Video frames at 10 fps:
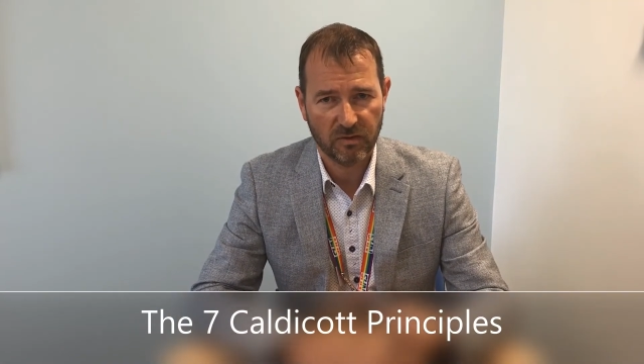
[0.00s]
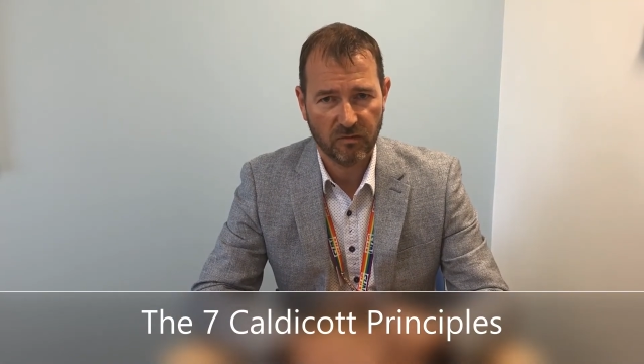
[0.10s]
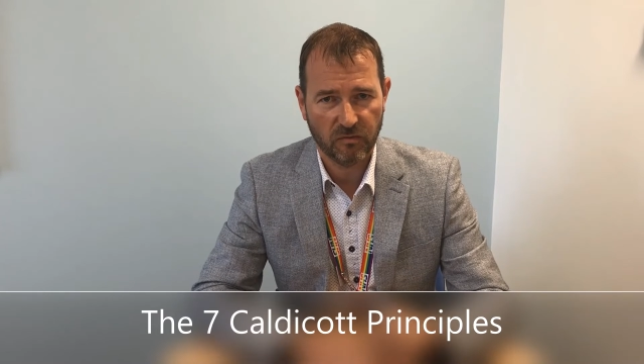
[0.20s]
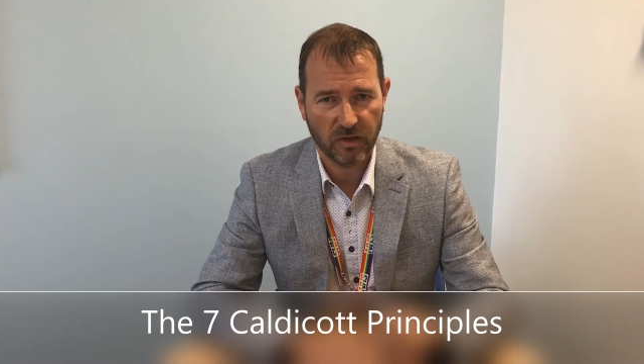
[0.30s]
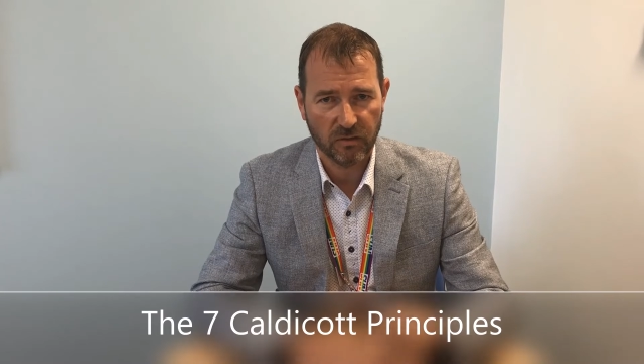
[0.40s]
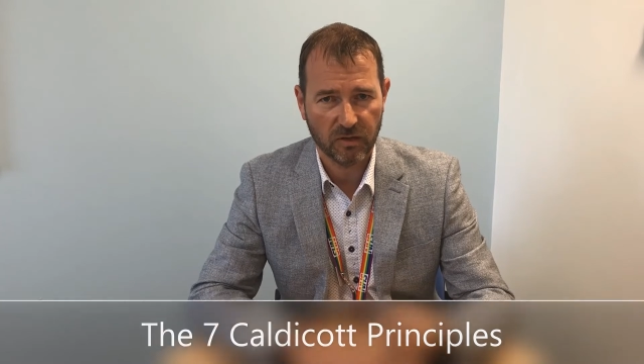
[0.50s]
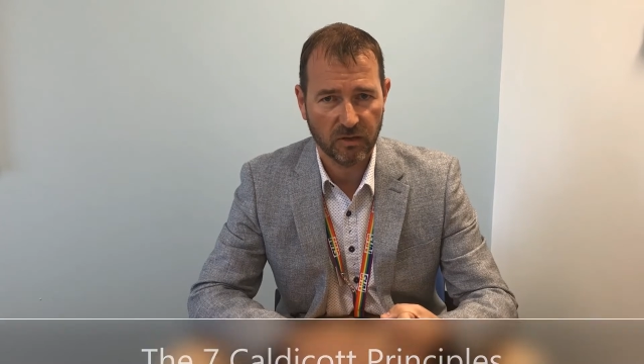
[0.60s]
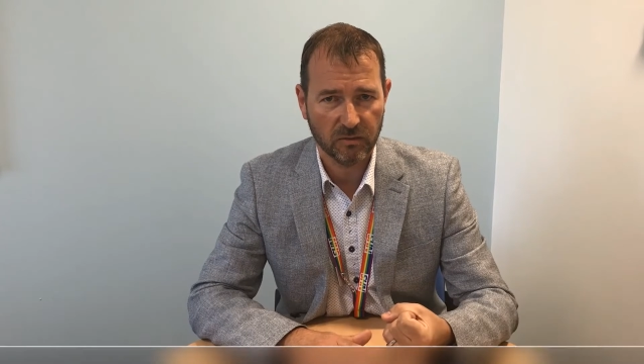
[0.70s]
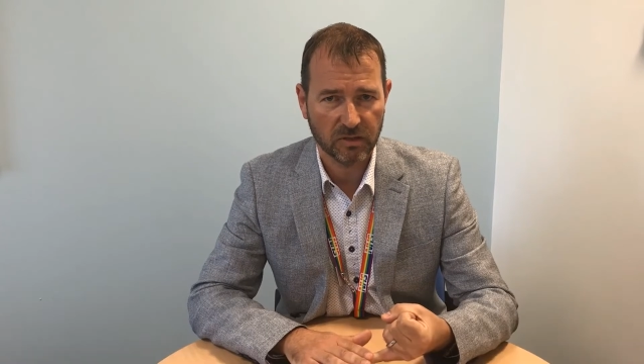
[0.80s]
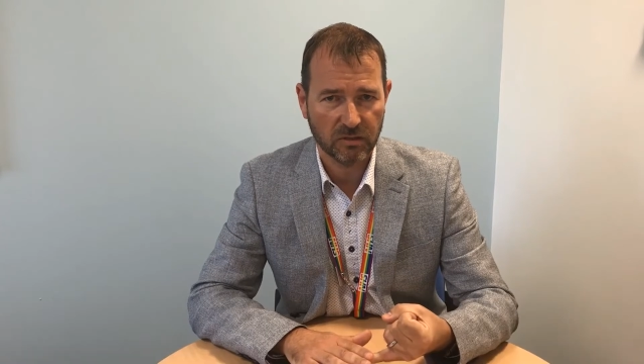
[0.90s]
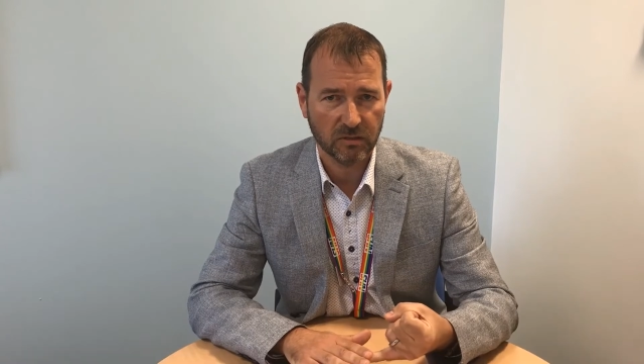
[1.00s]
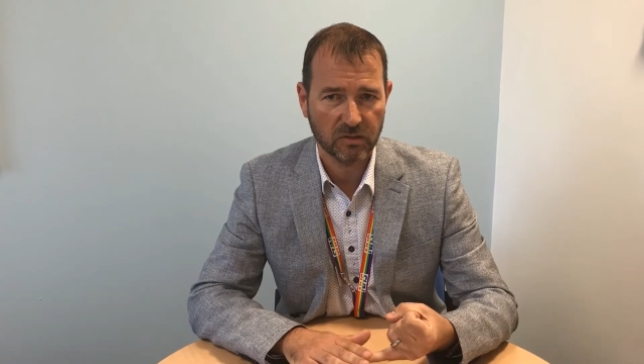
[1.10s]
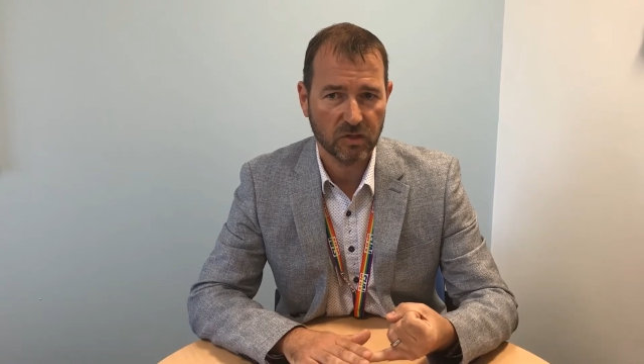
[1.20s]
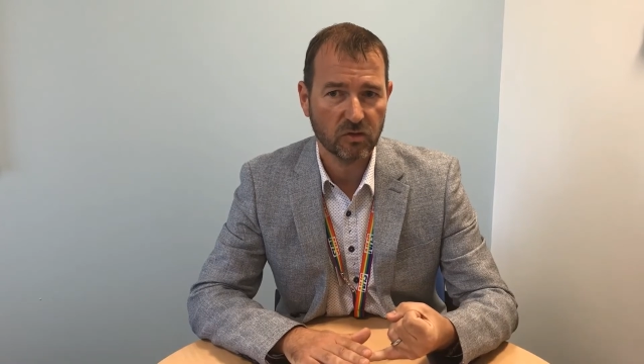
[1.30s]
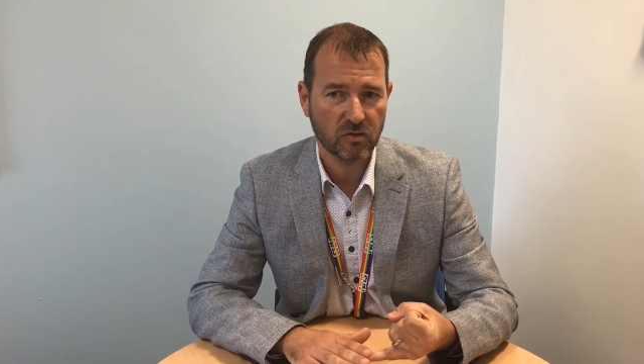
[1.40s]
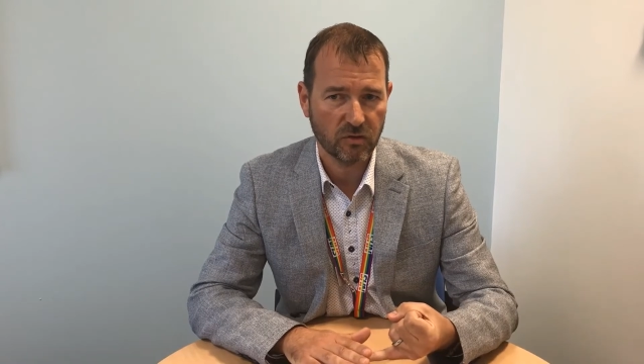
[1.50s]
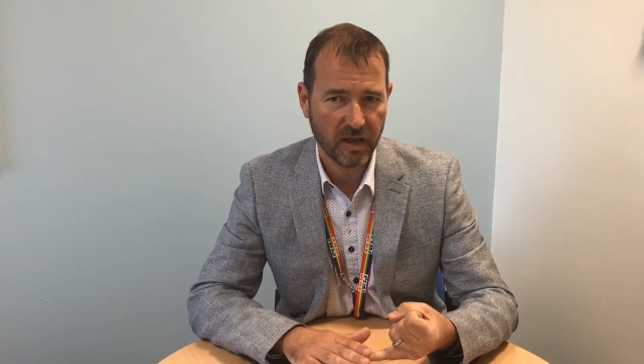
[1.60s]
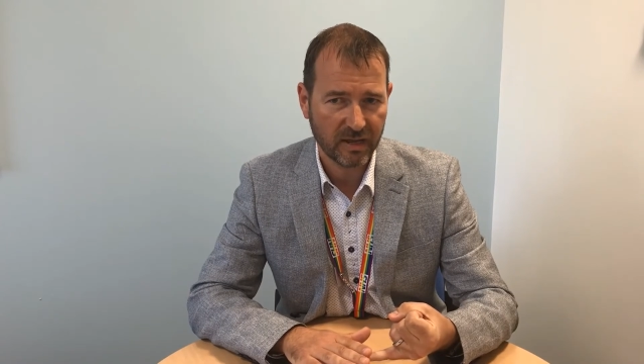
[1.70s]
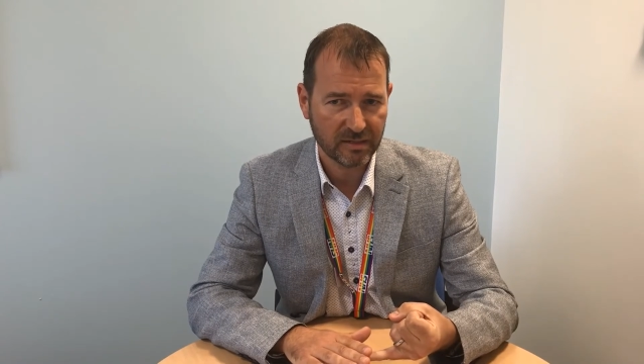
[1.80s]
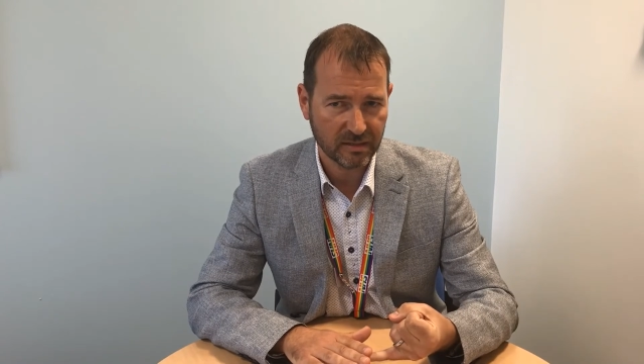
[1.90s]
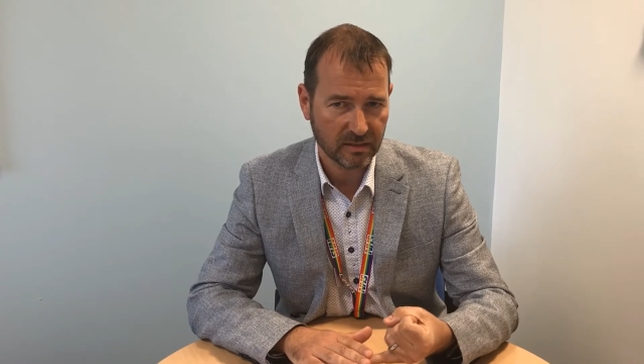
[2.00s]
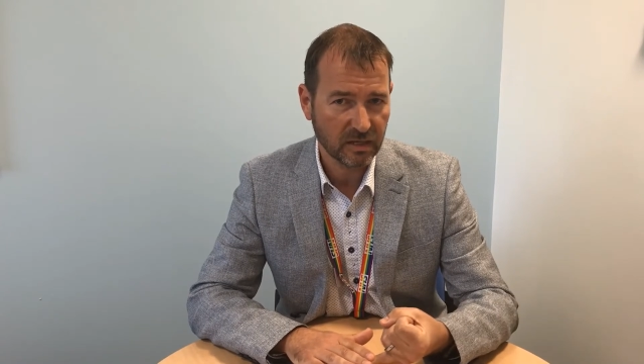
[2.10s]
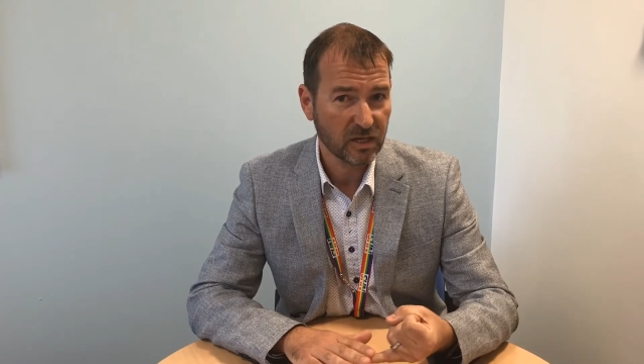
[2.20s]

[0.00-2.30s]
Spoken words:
Fiona Caldicott created.